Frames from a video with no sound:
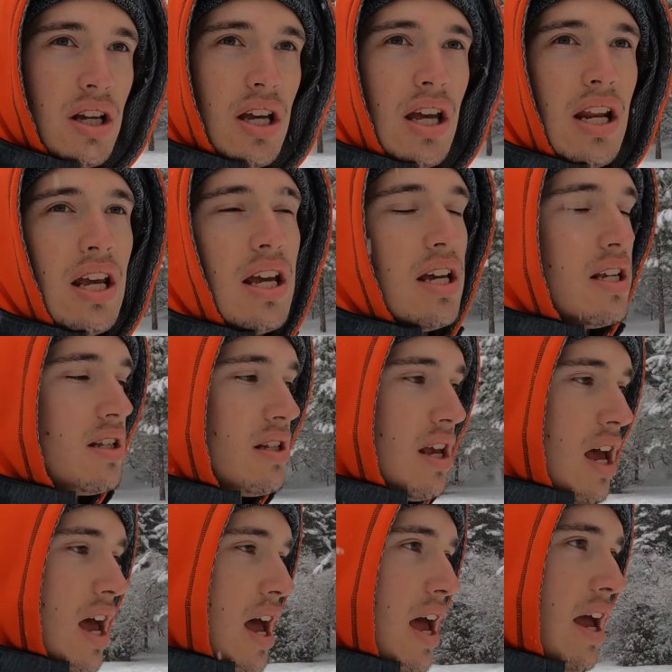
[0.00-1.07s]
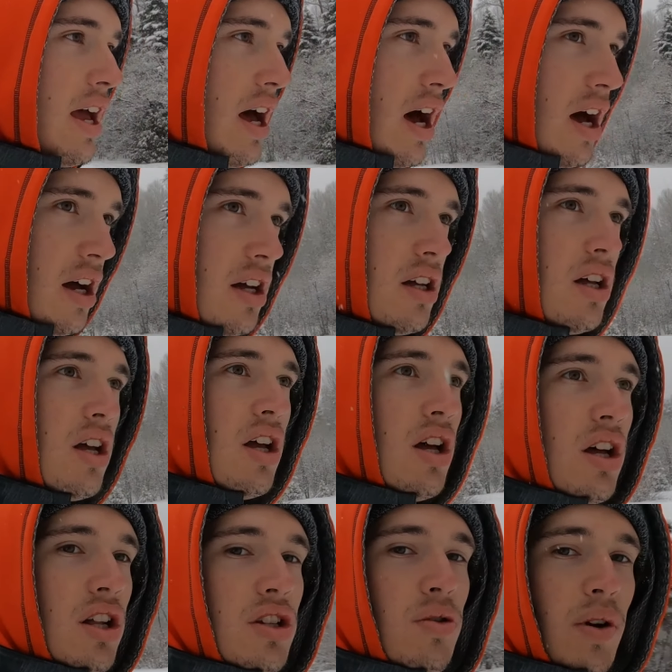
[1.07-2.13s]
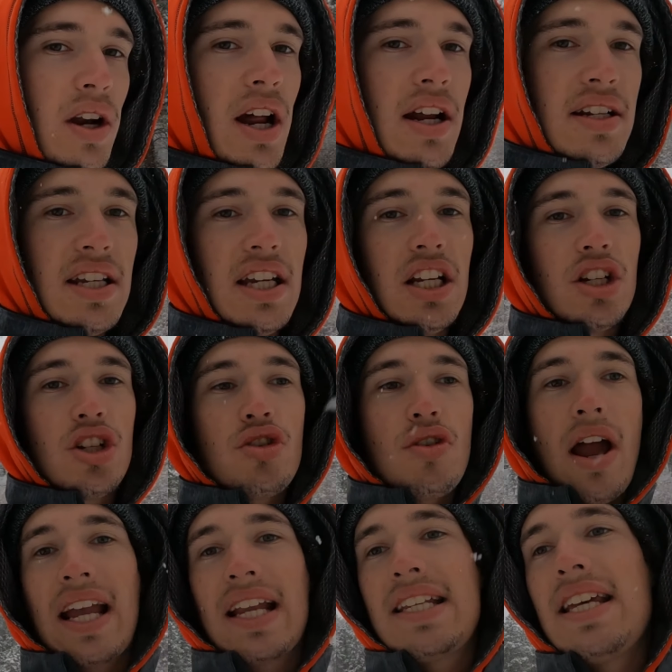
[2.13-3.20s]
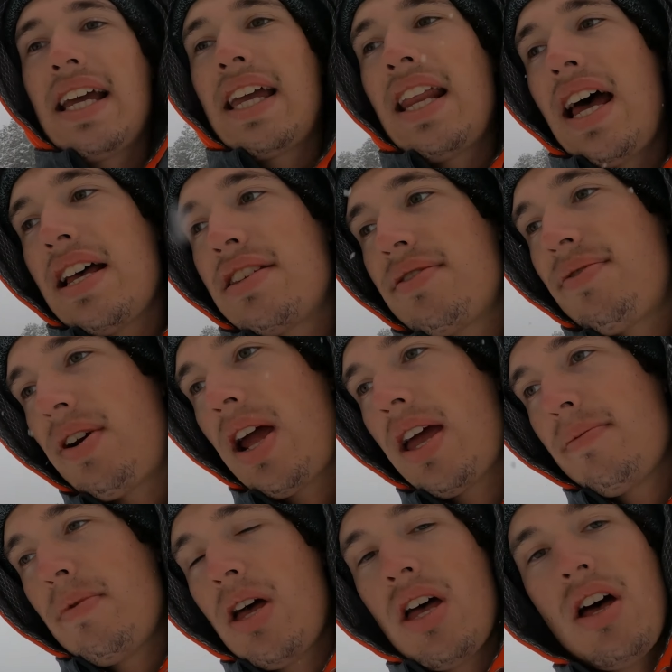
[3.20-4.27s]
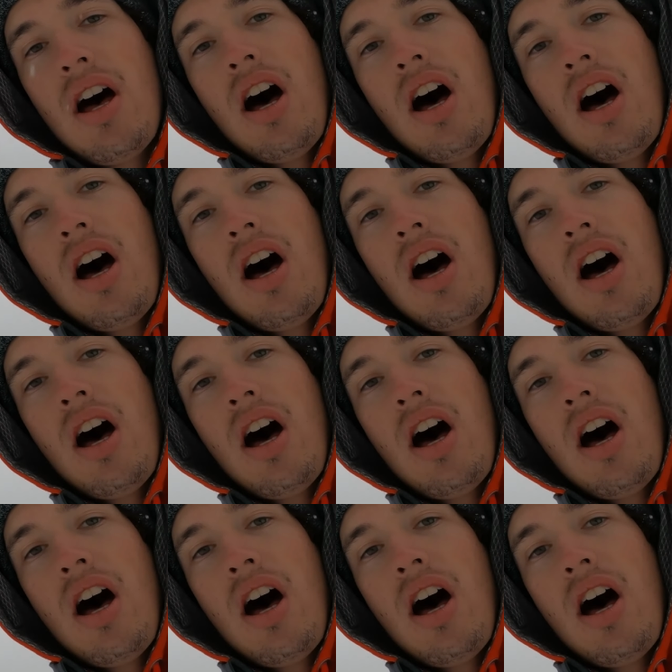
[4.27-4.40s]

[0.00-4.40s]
It is a 2019 Trek Ticket S frame,